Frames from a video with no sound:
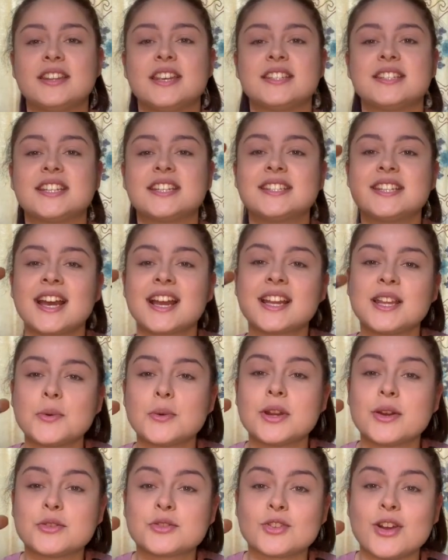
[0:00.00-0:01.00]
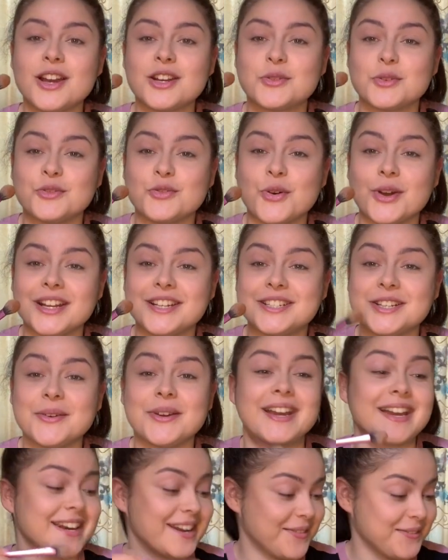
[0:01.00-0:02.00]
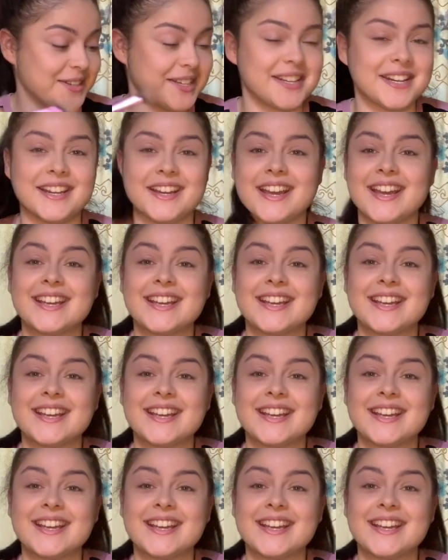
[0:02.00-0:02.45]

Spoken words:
That's exactly what I was trying to avoid doing and I've done it.